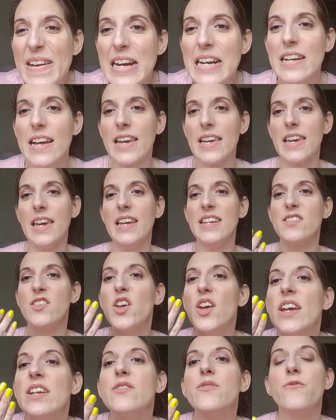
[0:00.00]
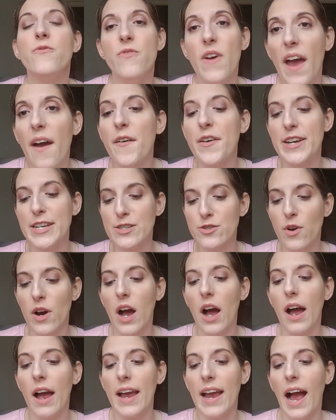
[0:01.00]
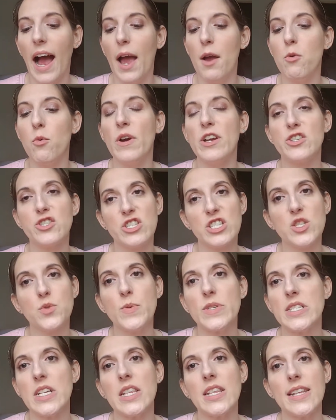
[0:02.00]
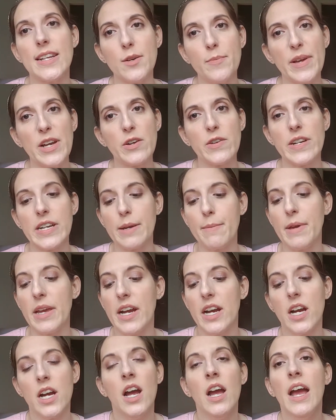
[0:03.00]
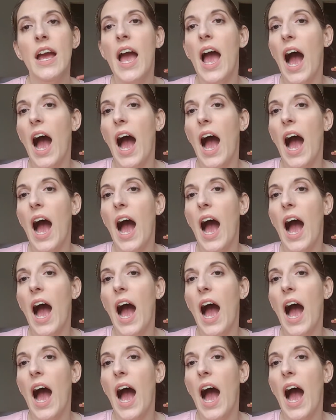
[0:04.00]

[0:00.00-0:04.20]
like, it's very dry. I wish this was a little bit creamier.